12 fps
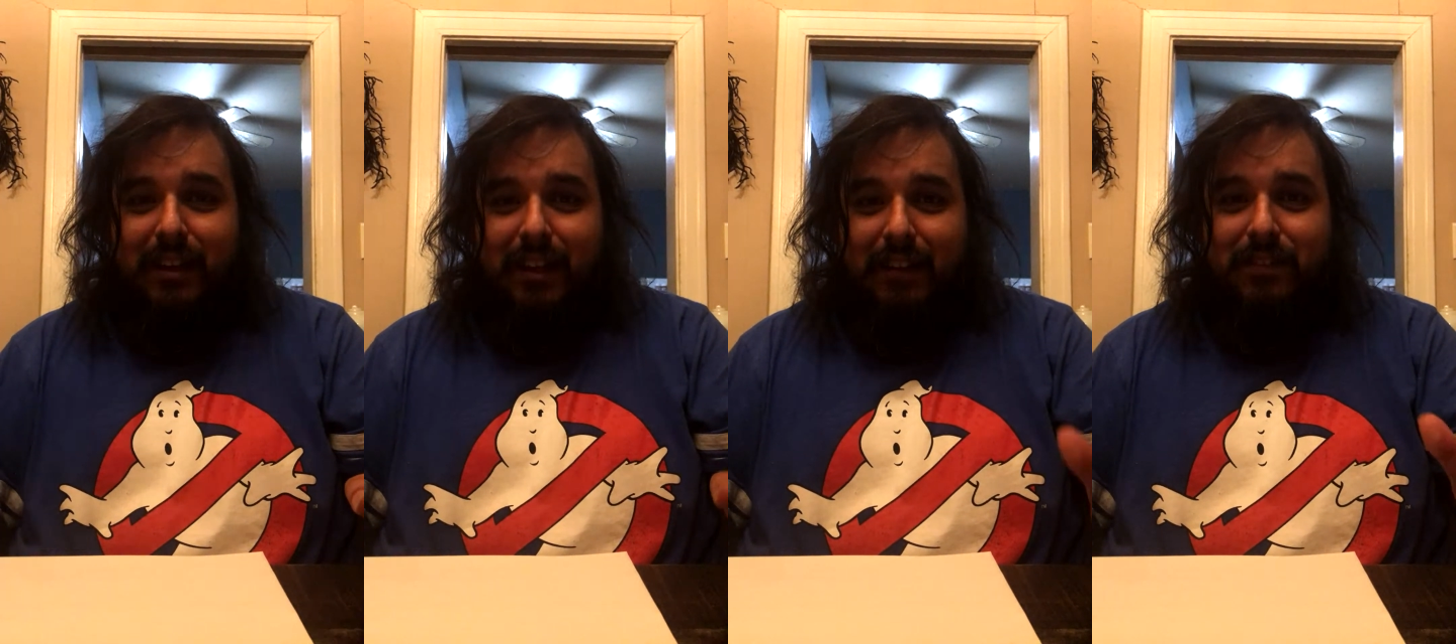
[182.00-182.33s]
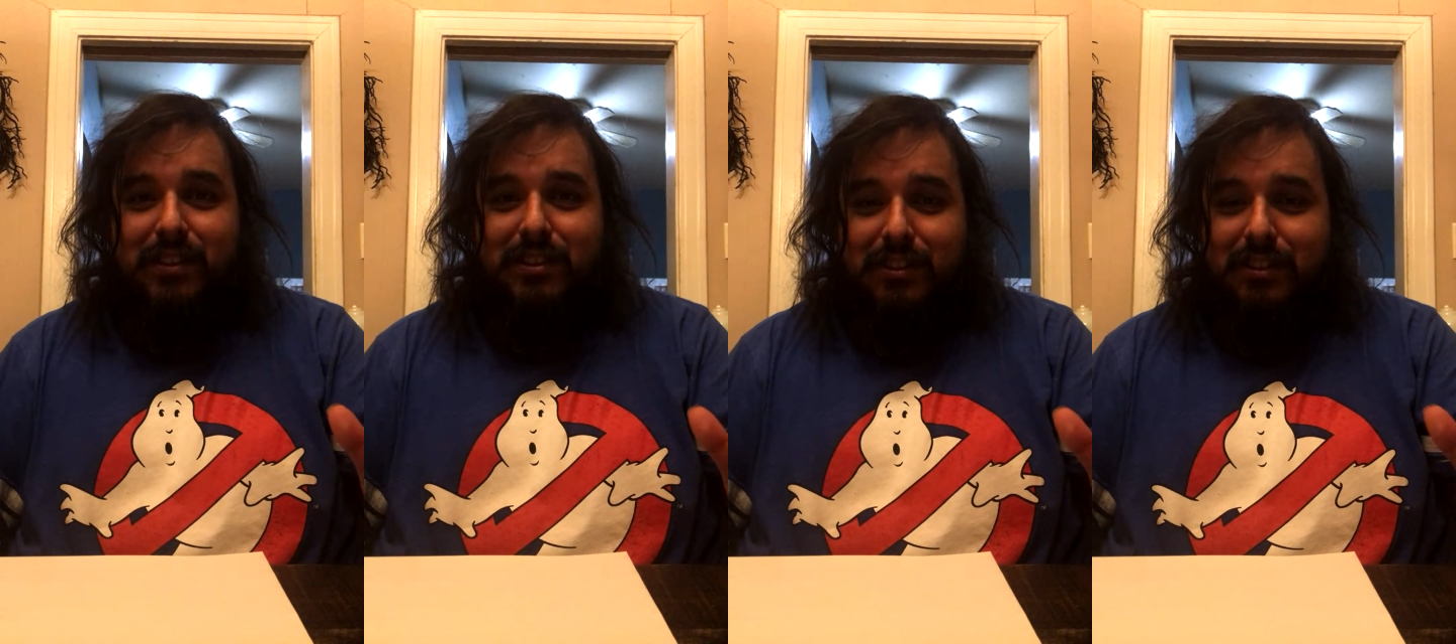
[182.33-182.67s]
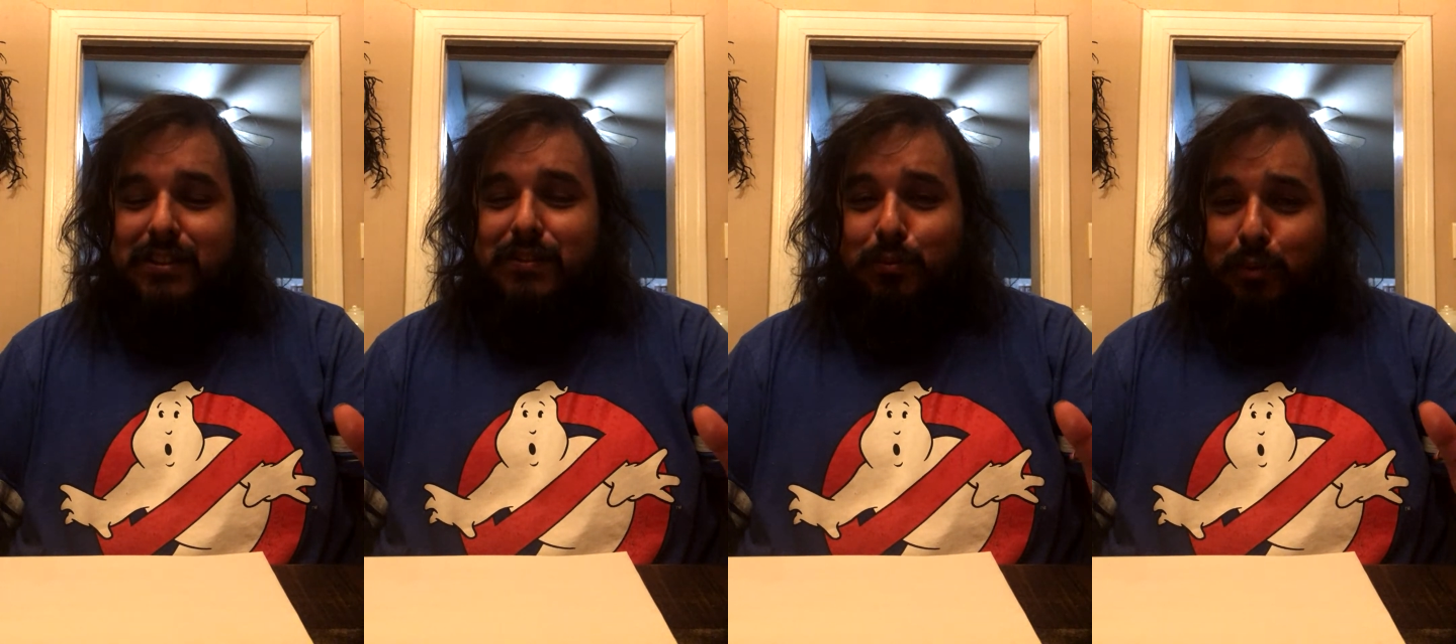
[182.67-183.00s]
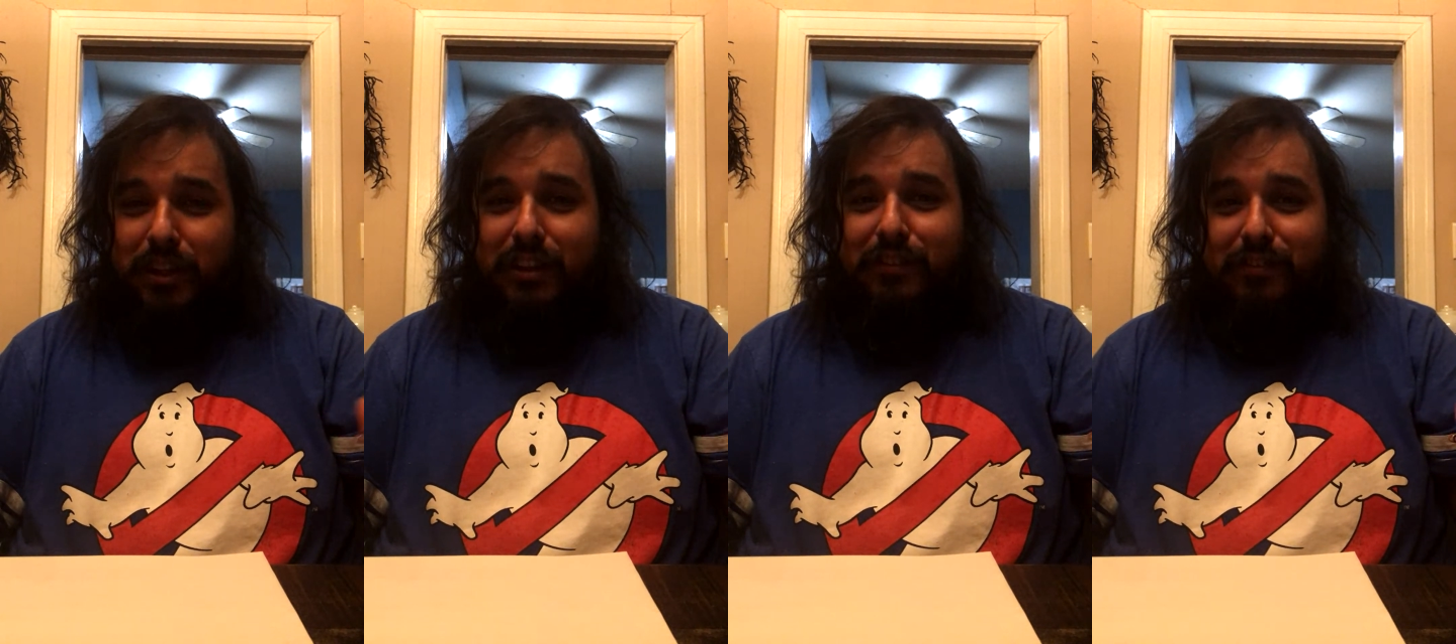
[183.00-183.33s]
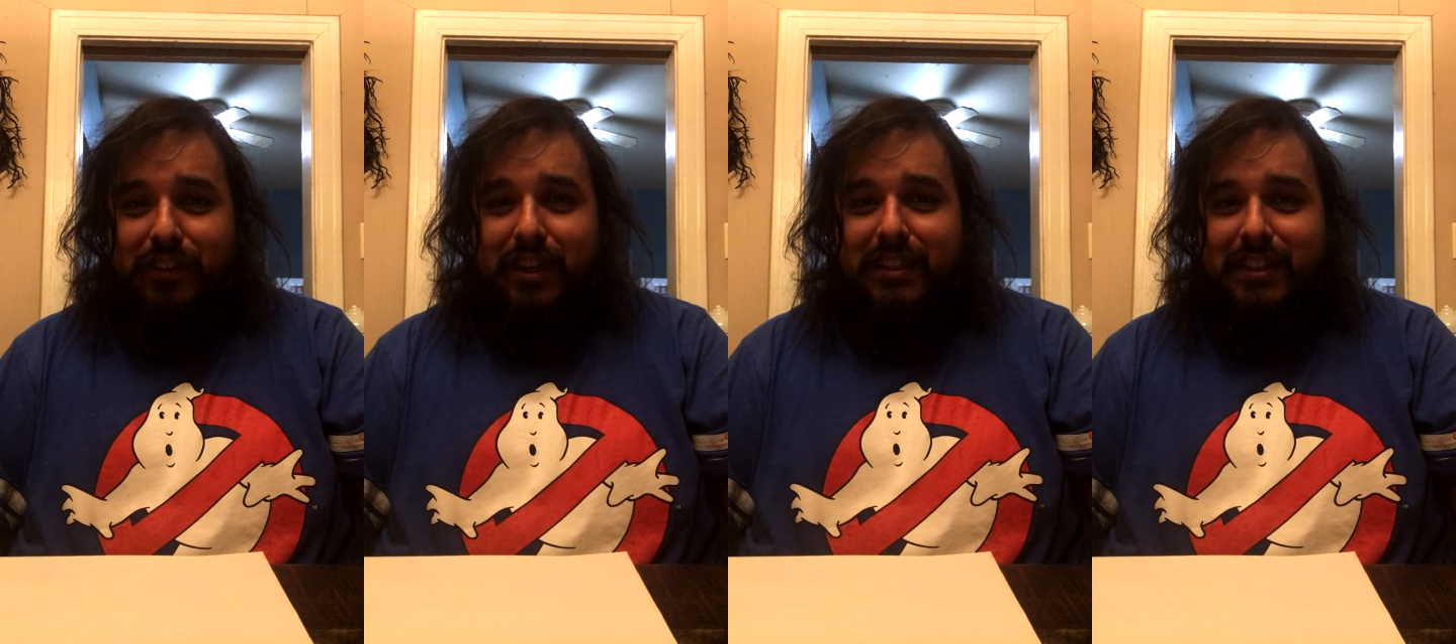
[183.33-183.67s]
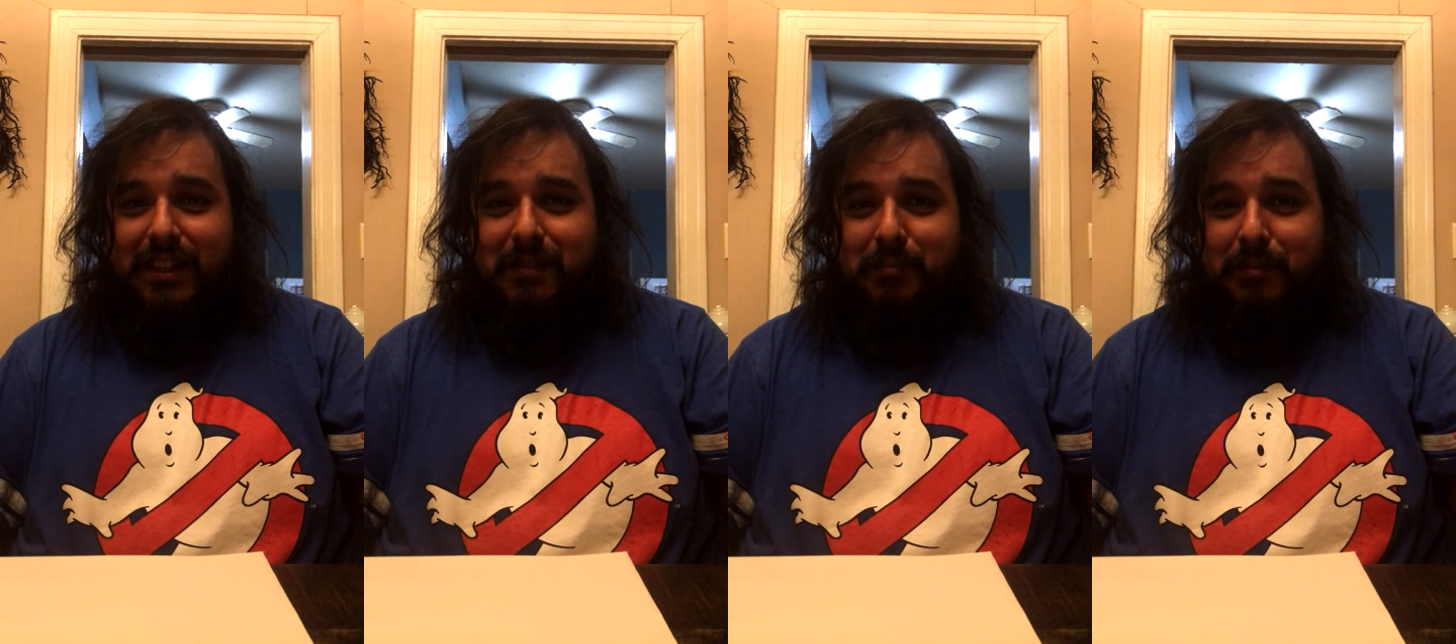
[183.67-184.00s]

If this looks really fucked up,